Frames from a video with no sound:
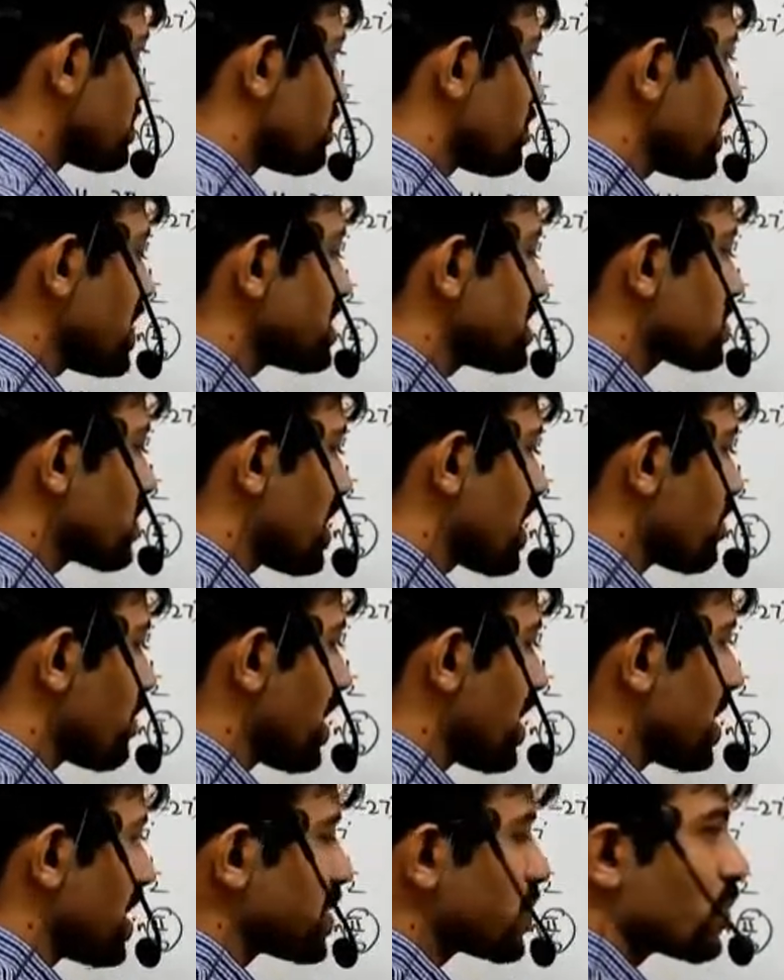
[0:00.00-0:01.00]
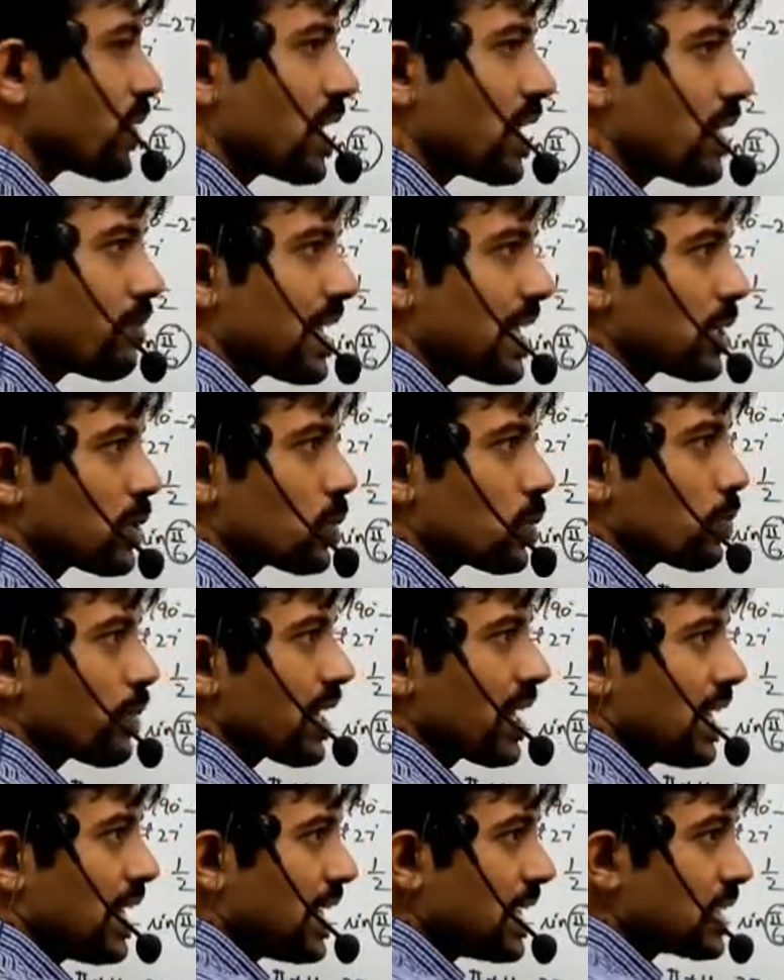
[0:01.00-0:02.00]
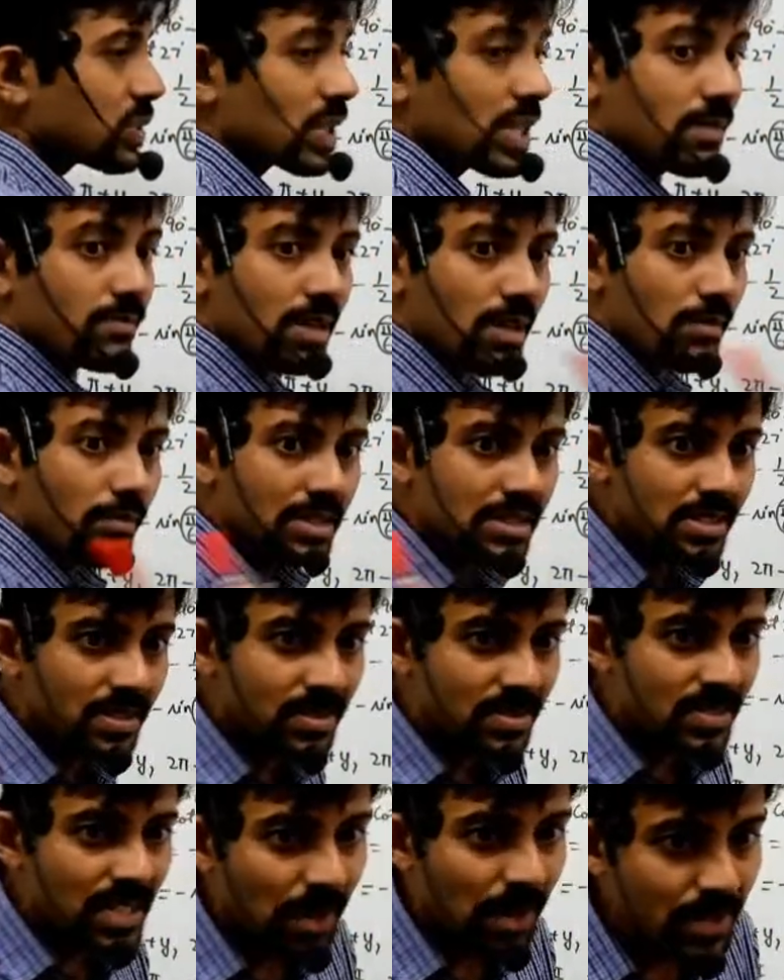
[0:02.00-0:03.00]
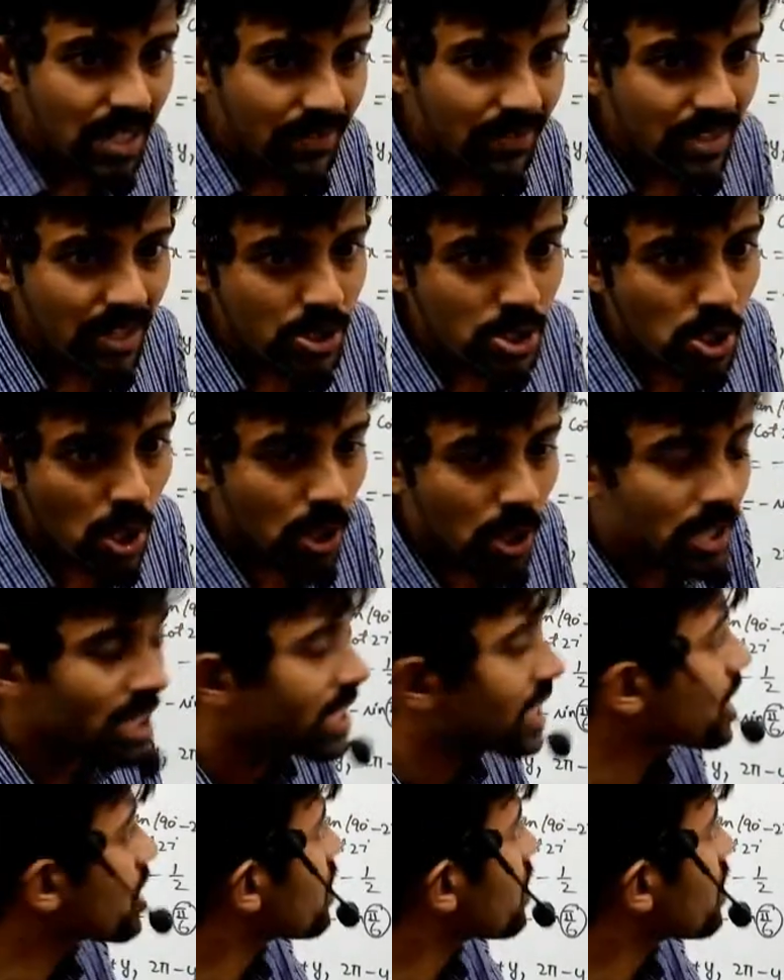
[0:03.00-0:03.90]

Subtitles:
p square minus 1 by 2p. So remember this, I am giving a shortcut here.